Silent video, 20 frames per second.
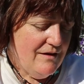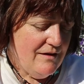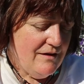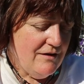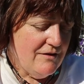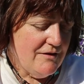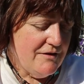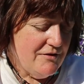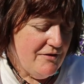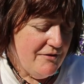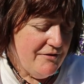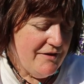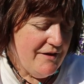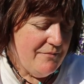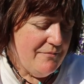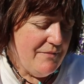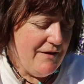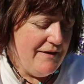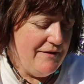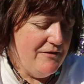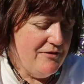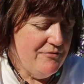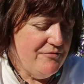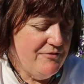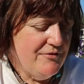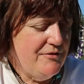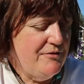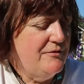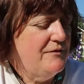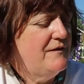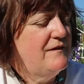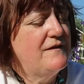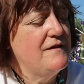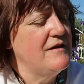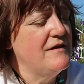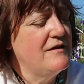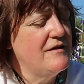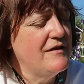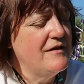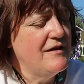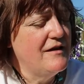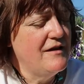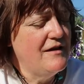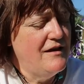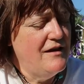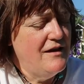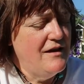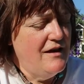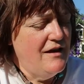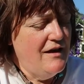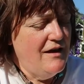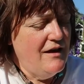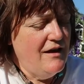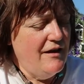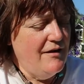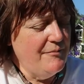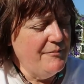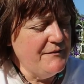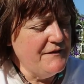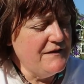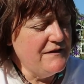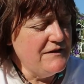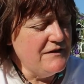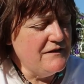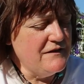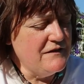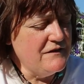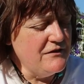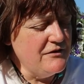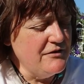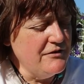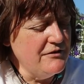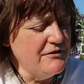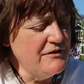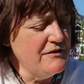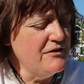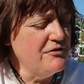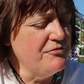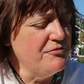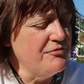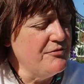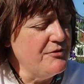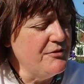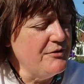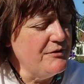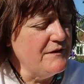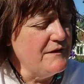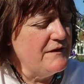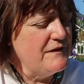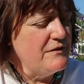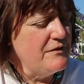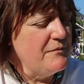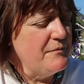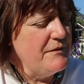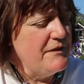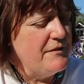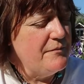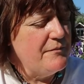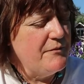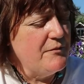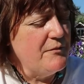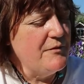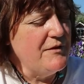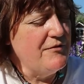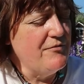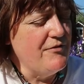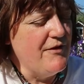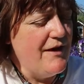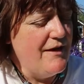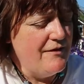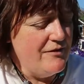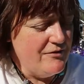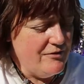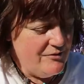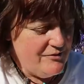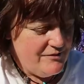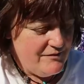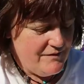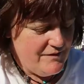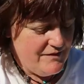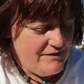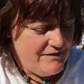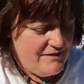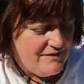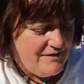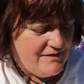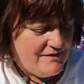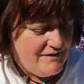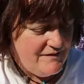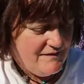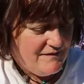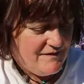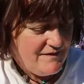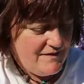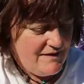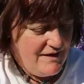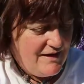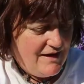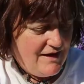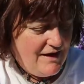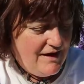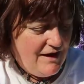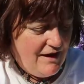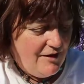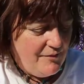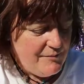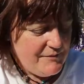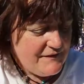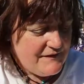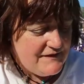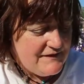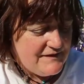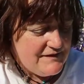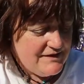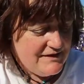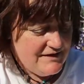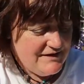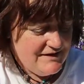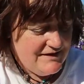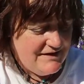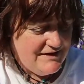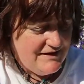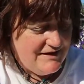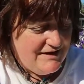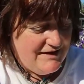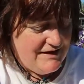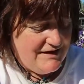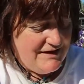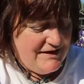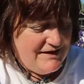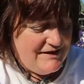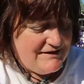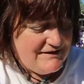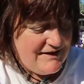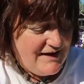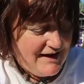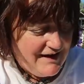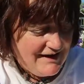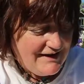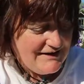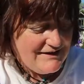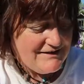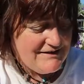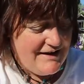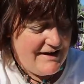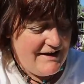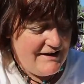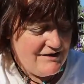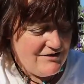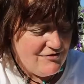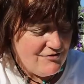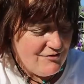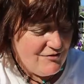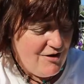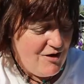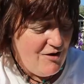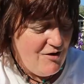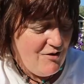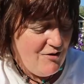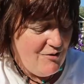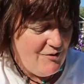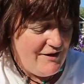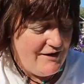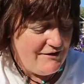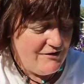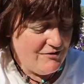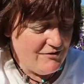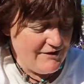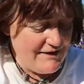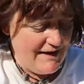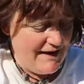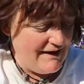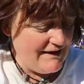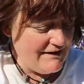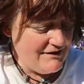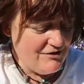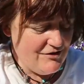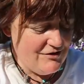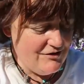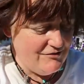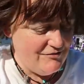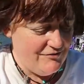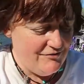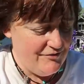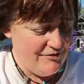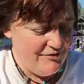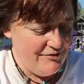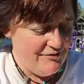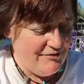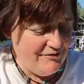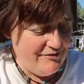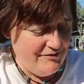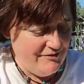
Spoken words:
You'll know them by their fruits. Help us discern the fruits of the people we follow. Help us tend and grow and create good fruit.